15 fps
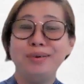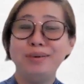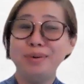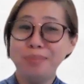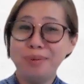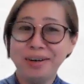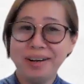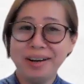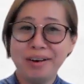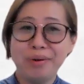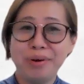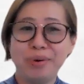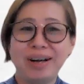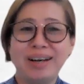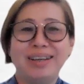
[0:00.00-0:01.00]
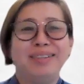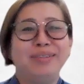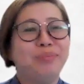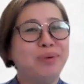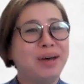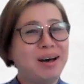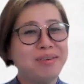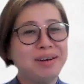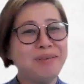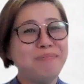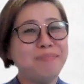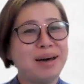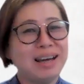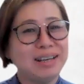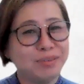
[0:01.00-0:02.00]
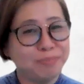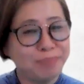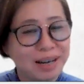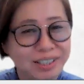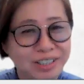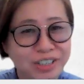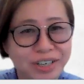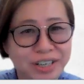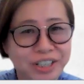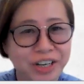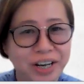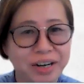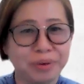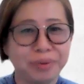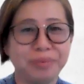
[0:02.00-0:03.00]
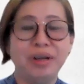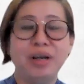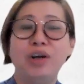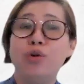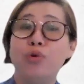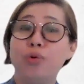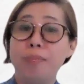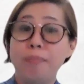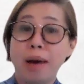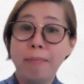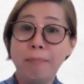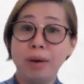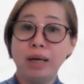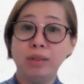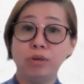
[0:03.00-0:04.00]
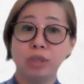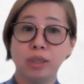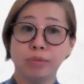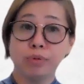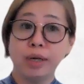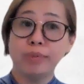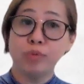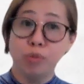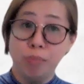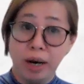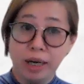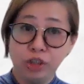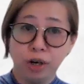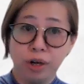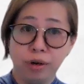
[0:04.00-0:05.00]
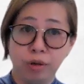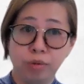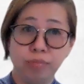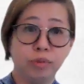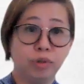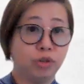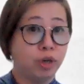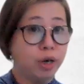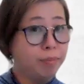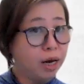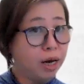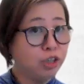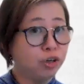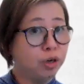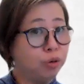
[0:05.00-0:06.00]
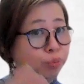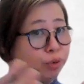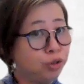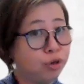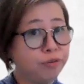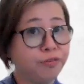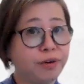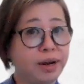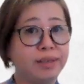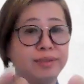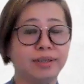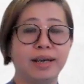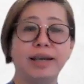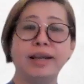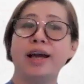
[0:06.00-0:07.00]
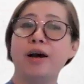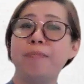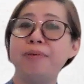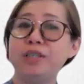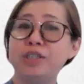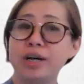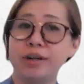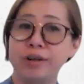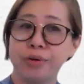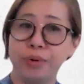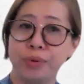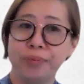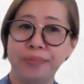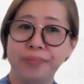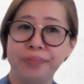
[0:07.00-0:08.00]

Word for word: Good morning, everyone. Welcome back to Bazi Journey channel. Remember to subscribe to my channel, share my channel with your friends, and help each other grow.